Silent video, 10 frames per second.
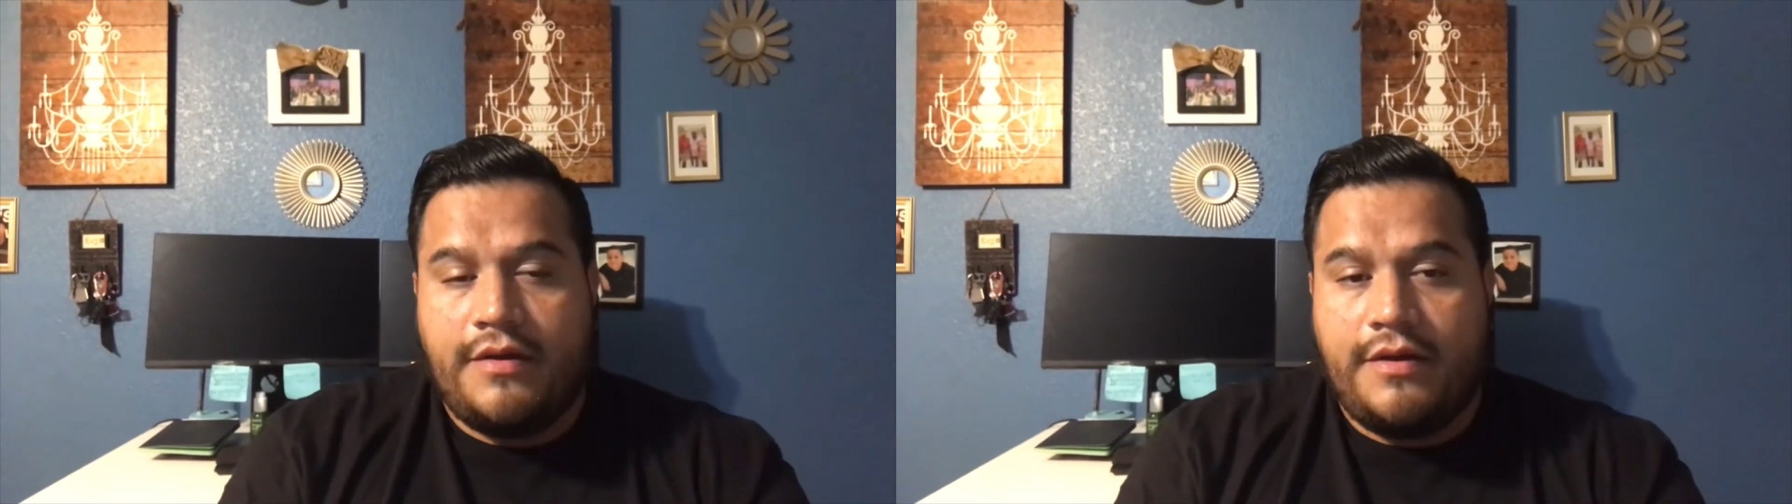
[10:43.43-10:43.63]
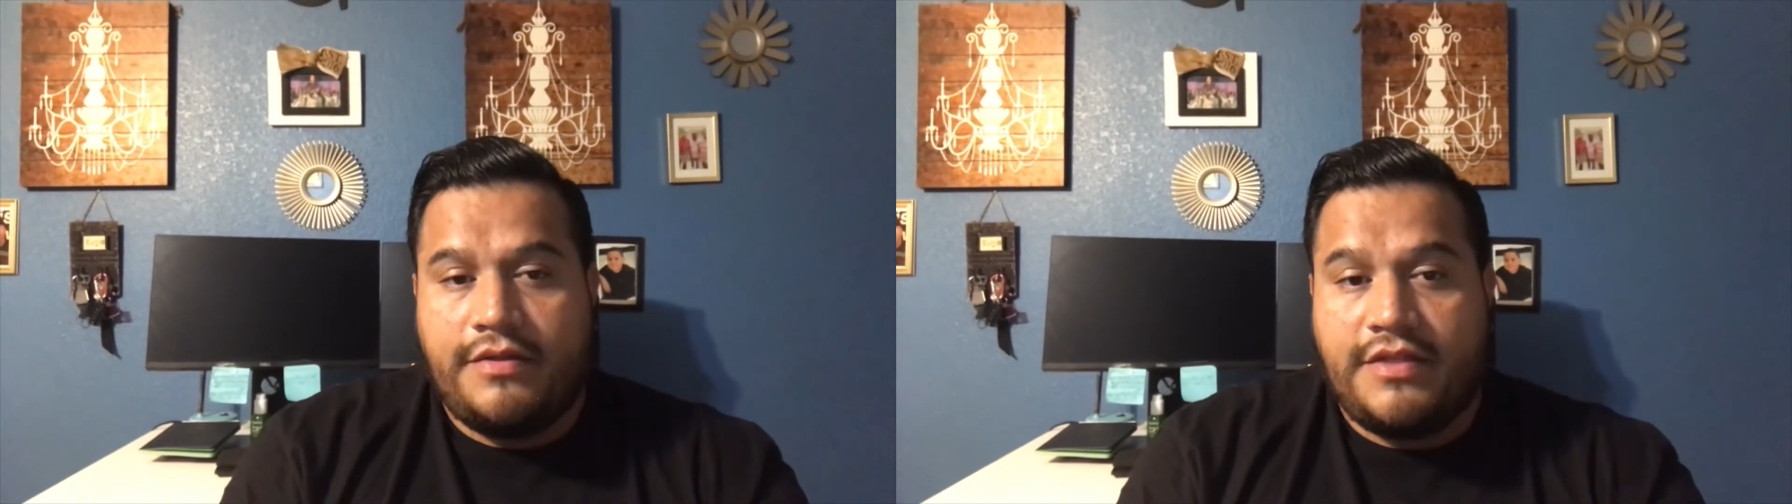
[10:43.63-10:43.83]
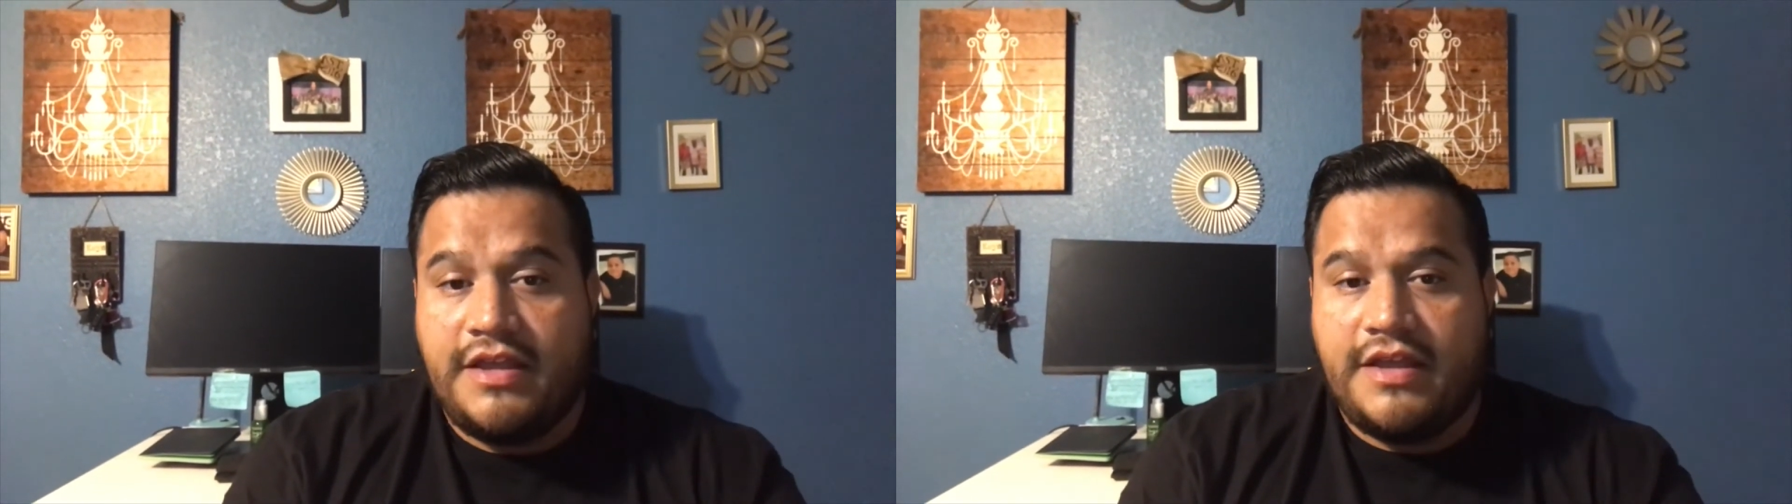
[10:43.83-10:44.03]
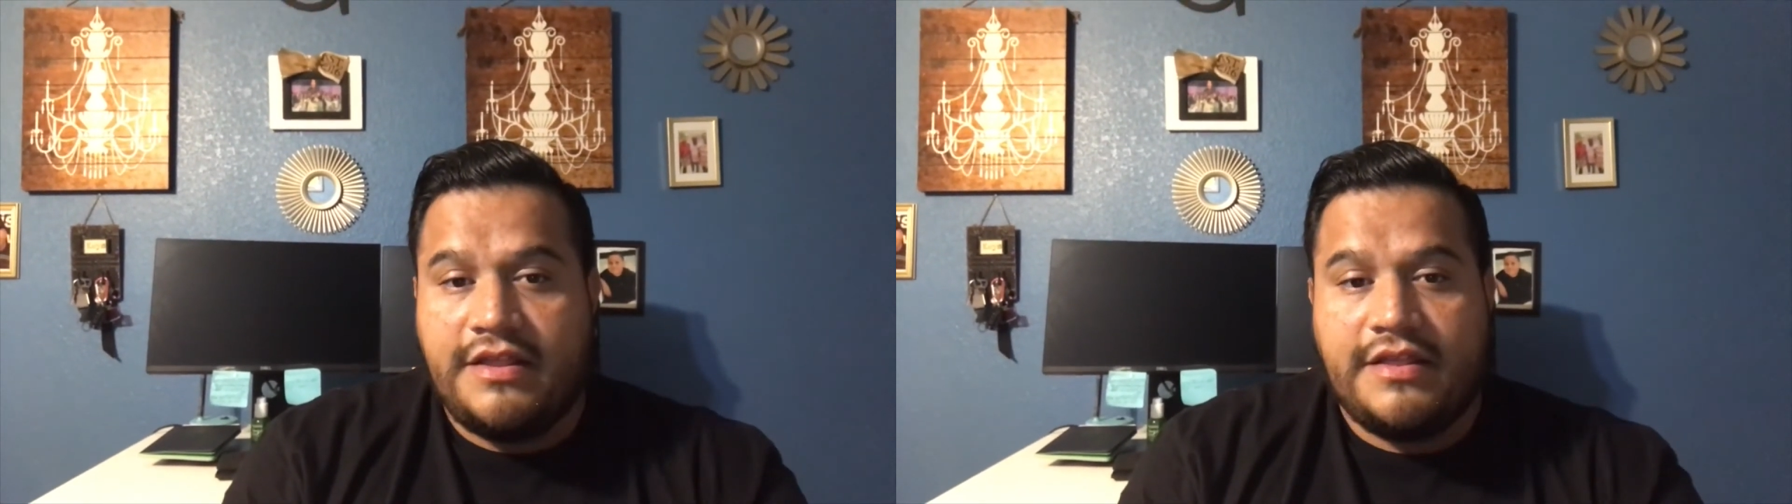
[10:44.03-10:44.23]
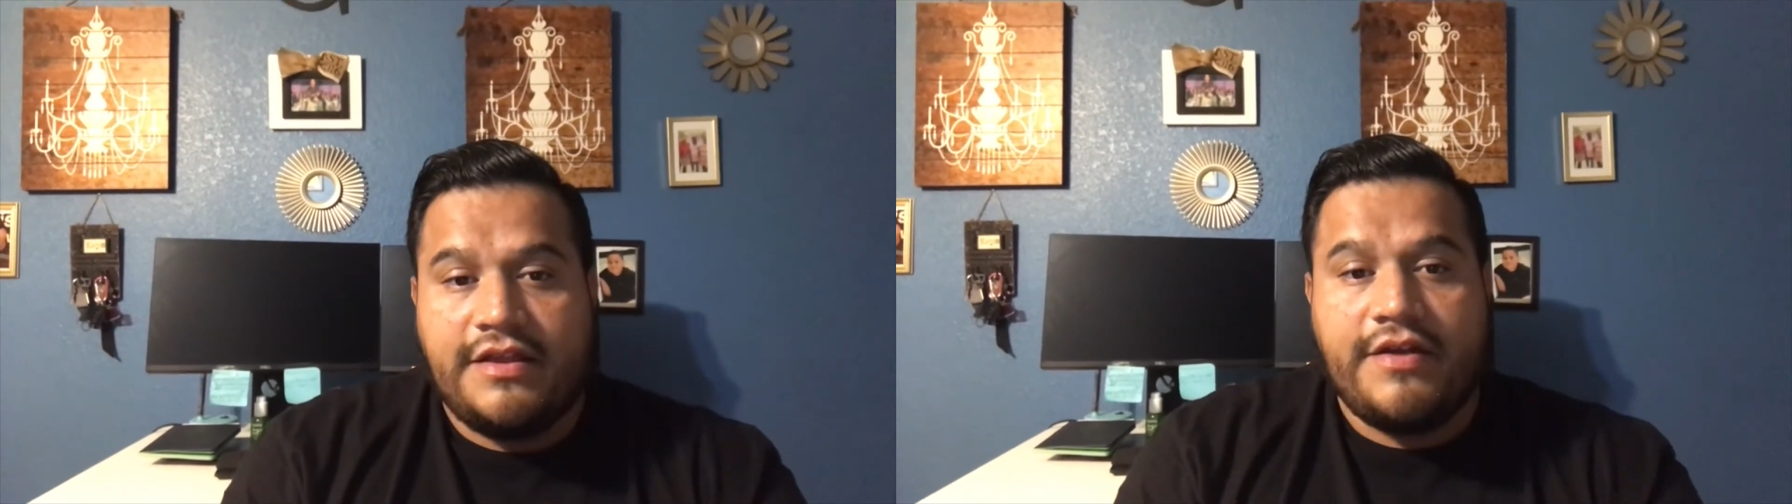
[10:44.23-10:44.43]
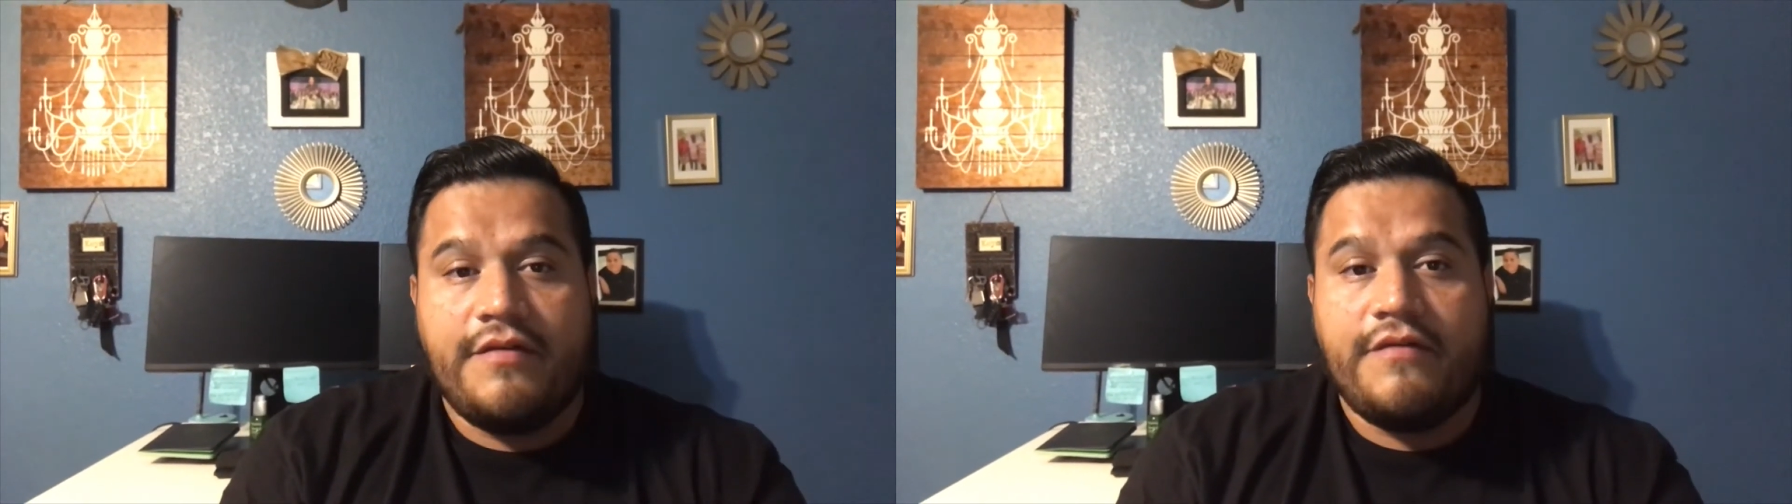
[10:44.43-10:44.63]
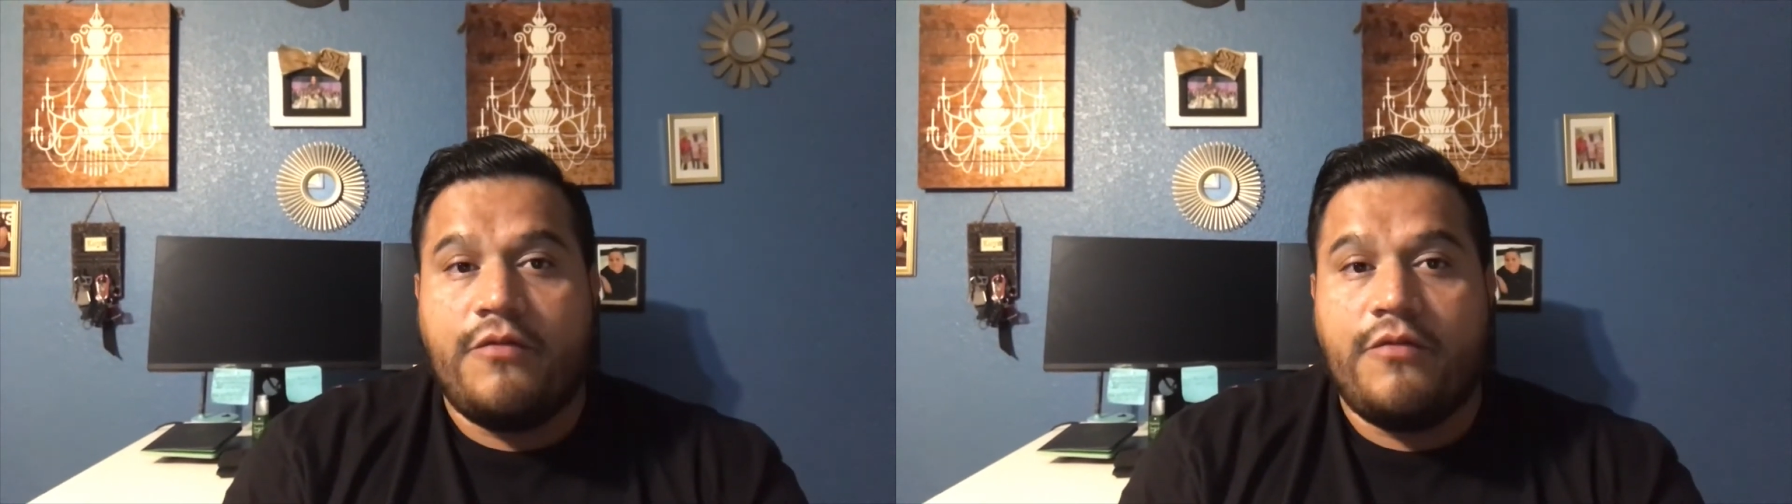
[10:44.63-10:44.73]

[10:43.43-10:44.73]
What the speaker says: thinking that they're giving